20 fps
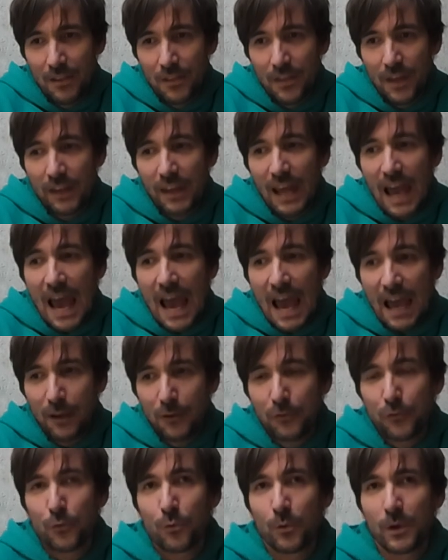that the
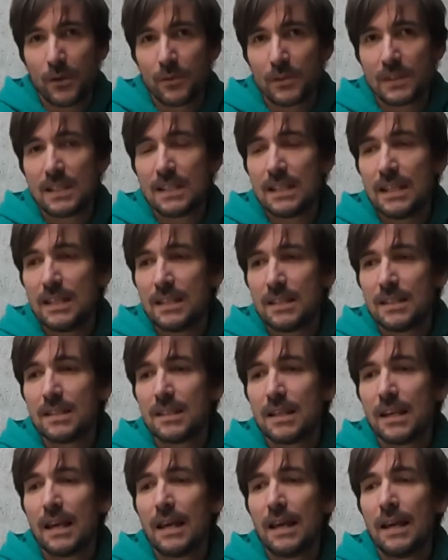high
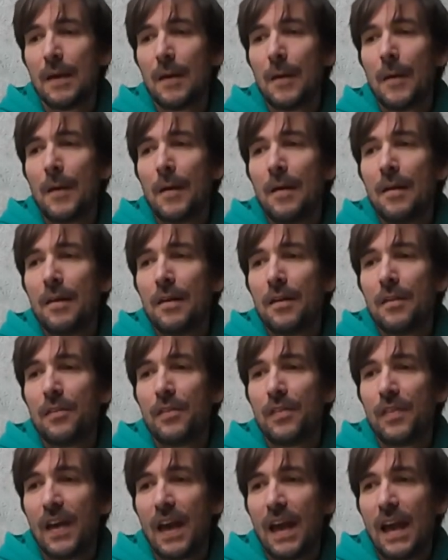frequencies
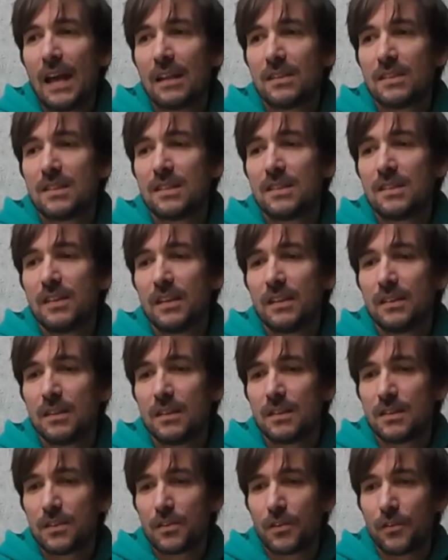that
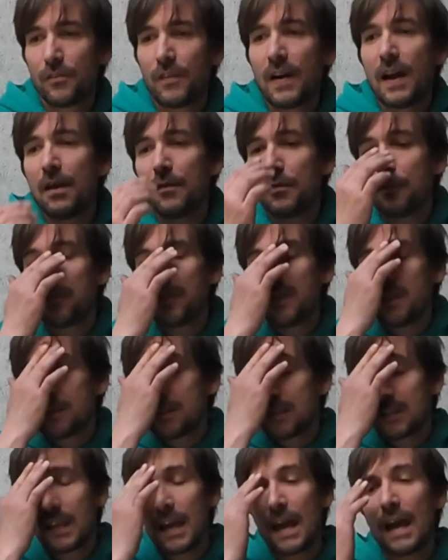still survive
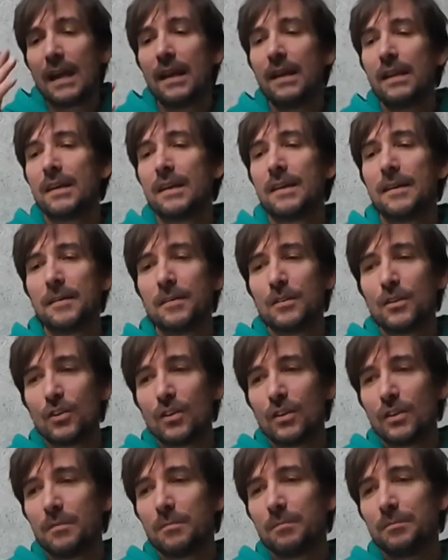this kind of
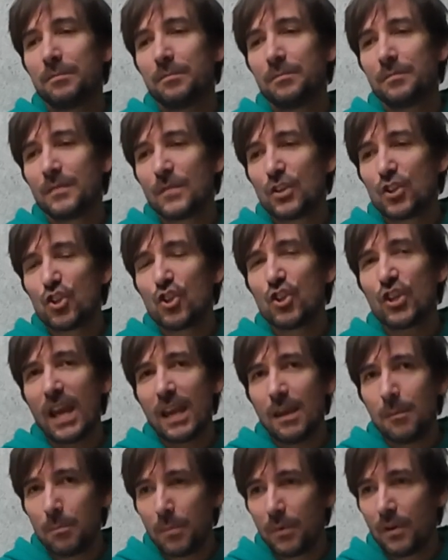
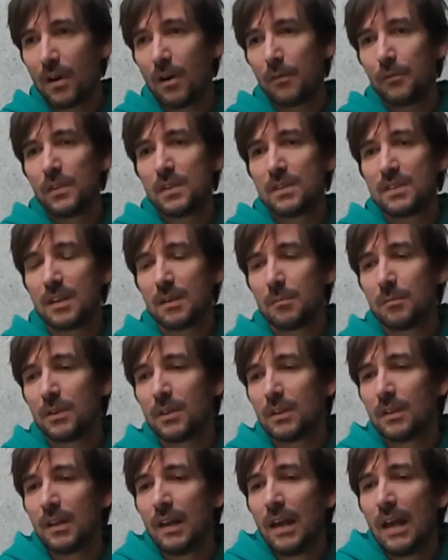shape of the
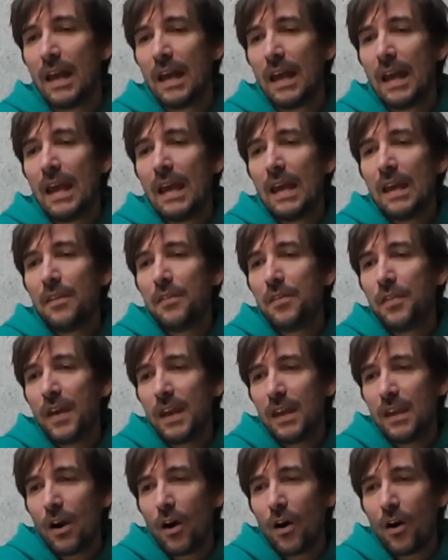cymbal,
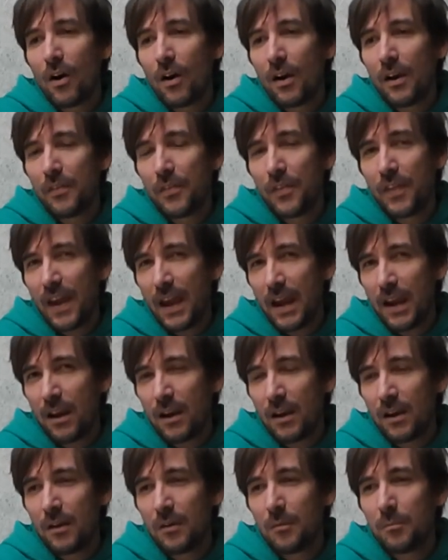they are
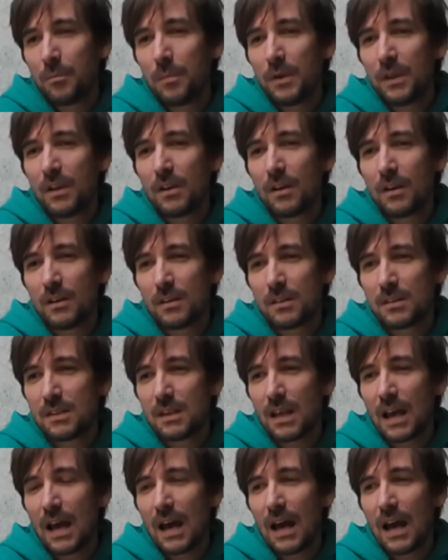there because
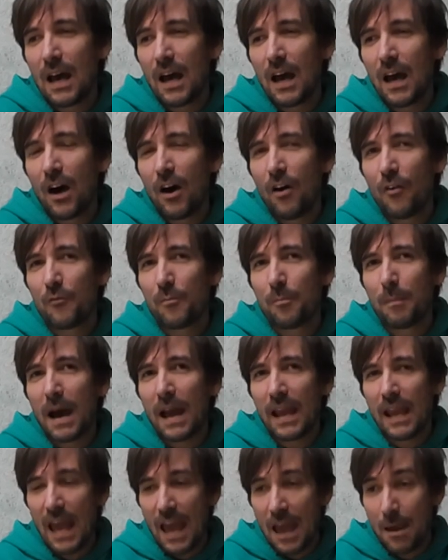of
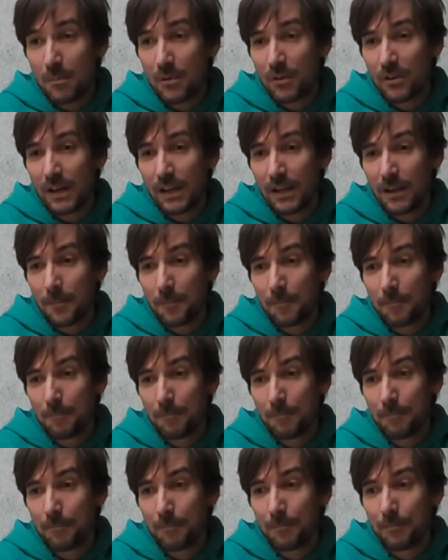my hammering
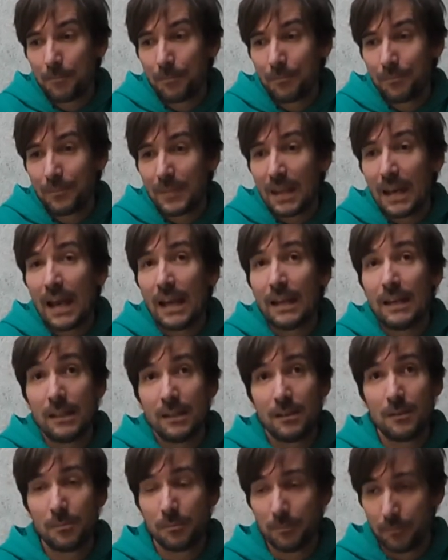that I
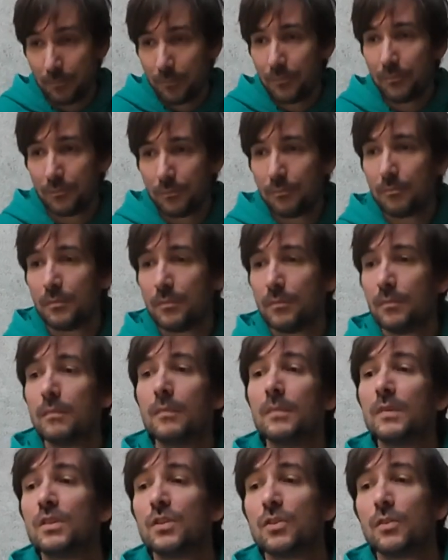did
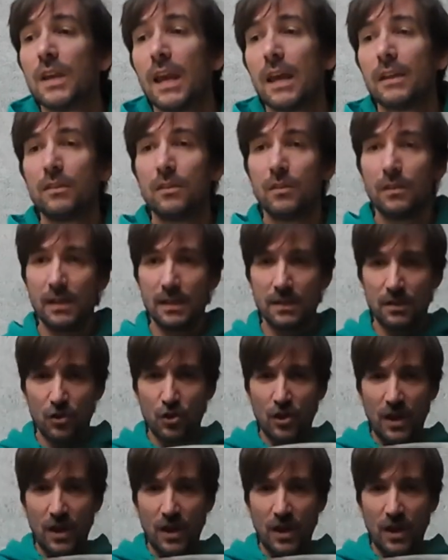to get to this